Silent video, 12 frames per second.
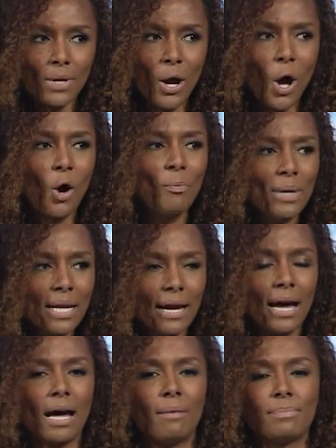opening
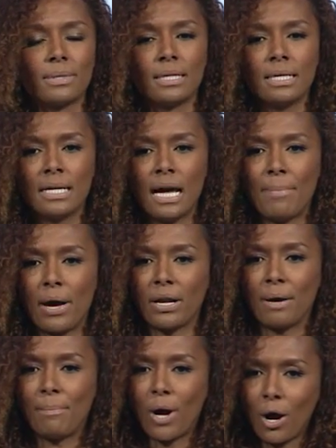up about
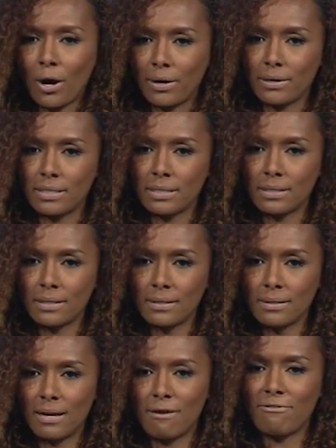a part,
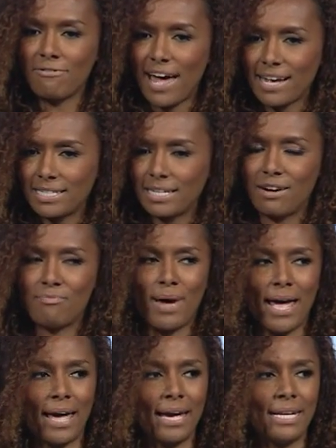a facet of
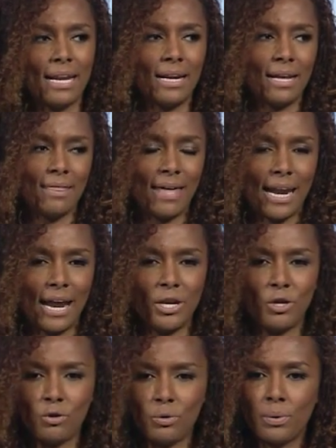my identity that I
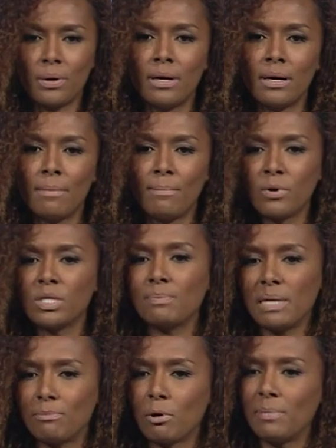knew most
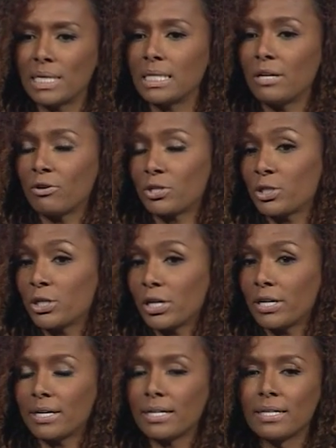people
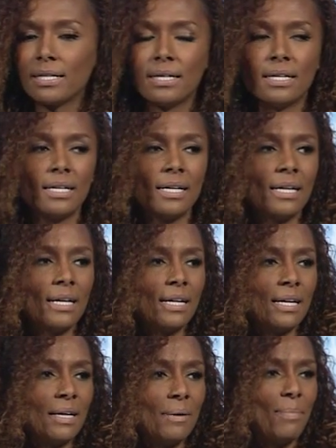misunderstood.
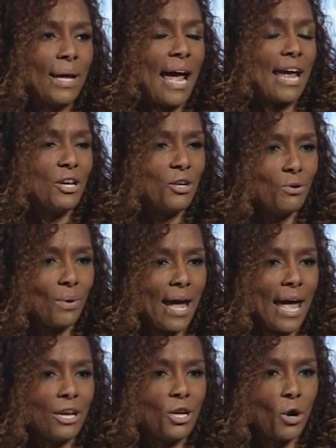But I knew I
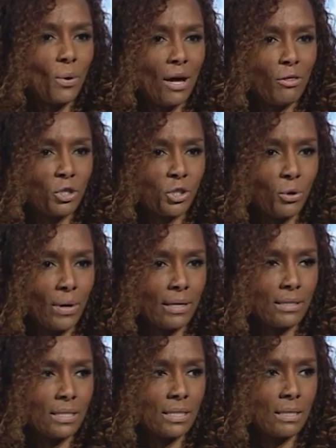had no other
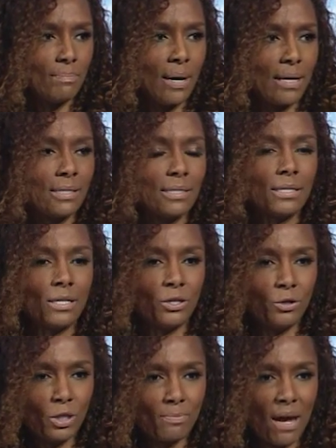choice but to
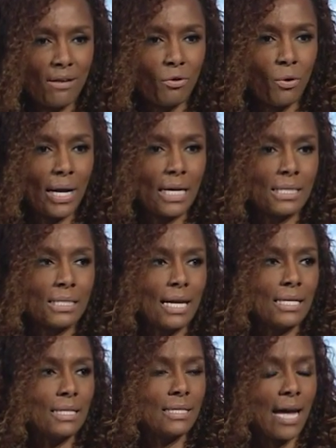use my voice
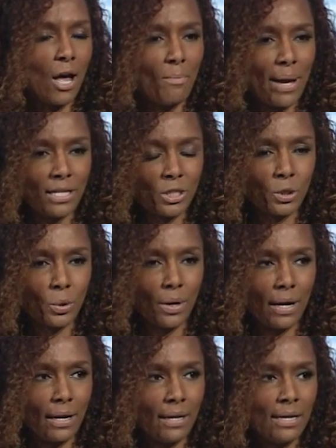and to tell my
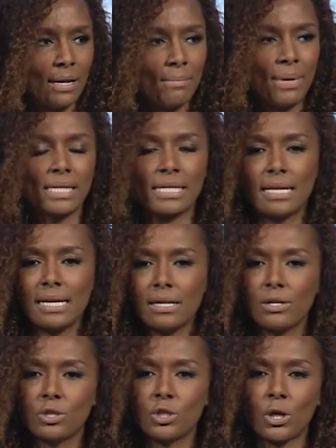story, because I
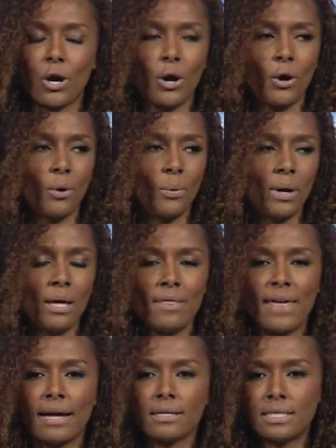needed to show
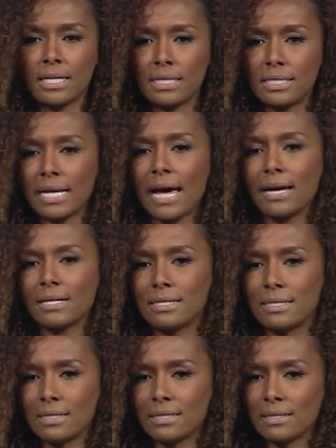that
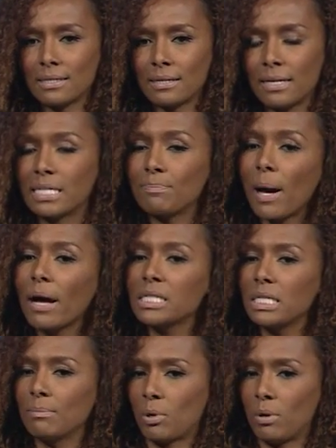success is
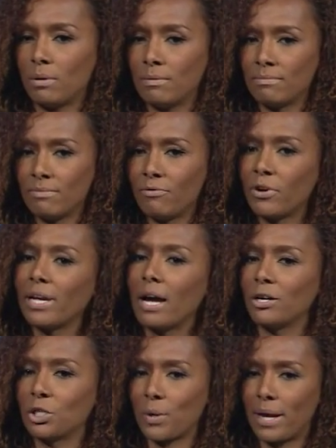possible for
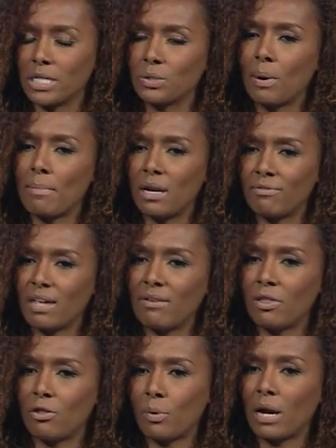young trans women if
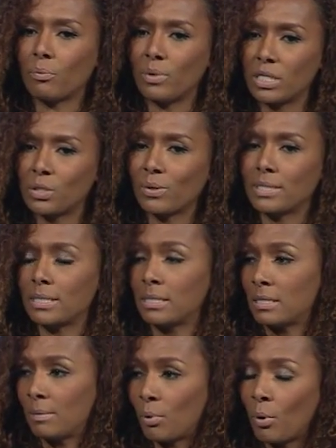given the right resources and
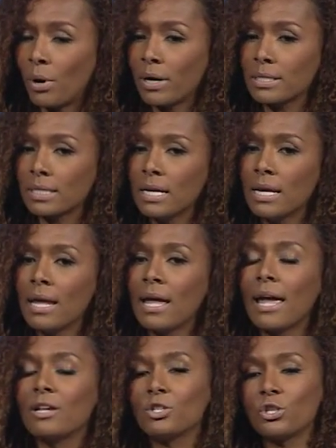support,
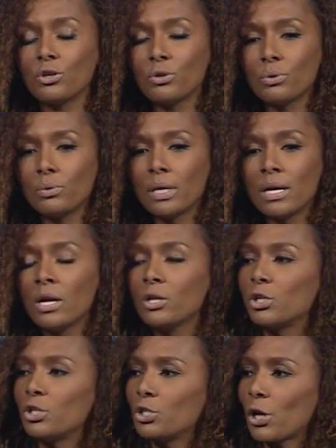and two,
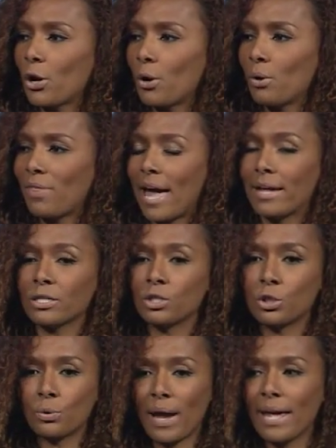to show that
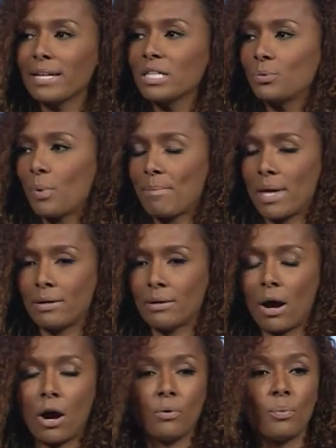trans women
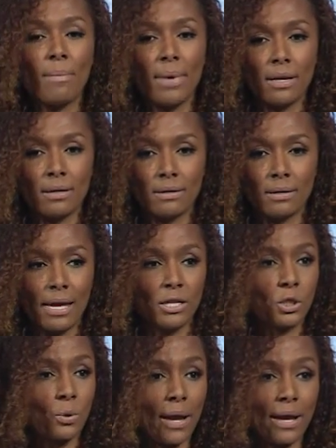are women and
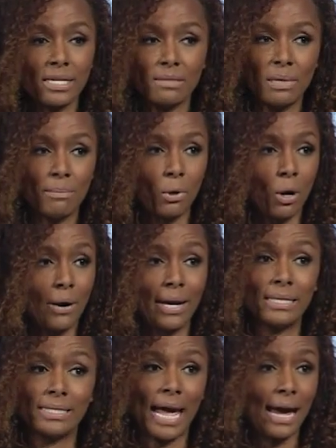trans people are
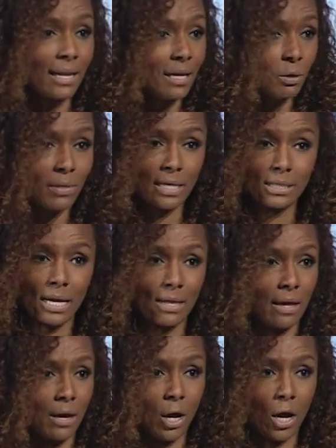exactly who they say
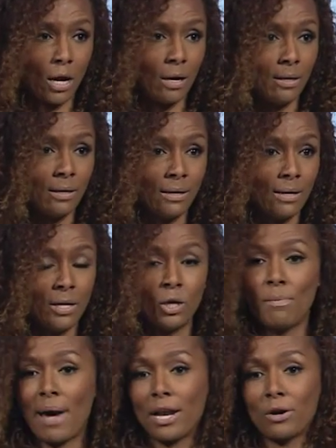they are, no
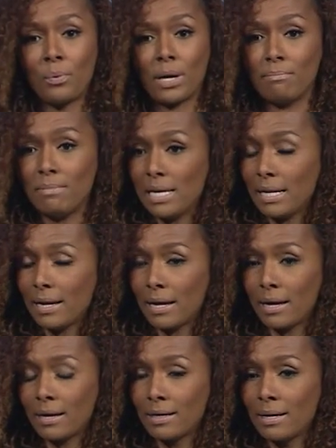matter what
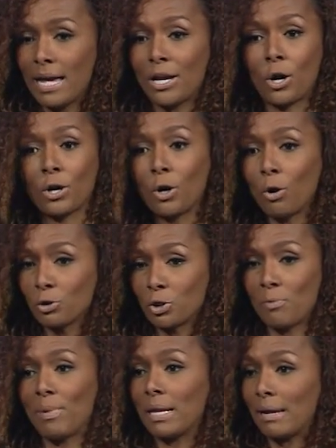media in our
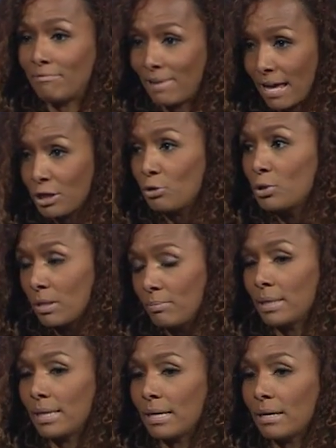culture may have led you to
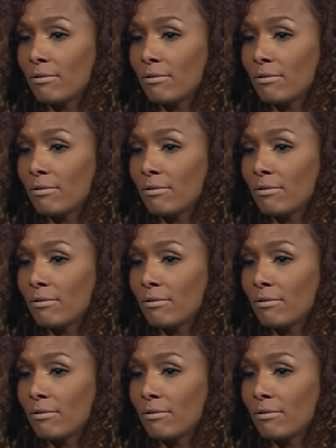believe.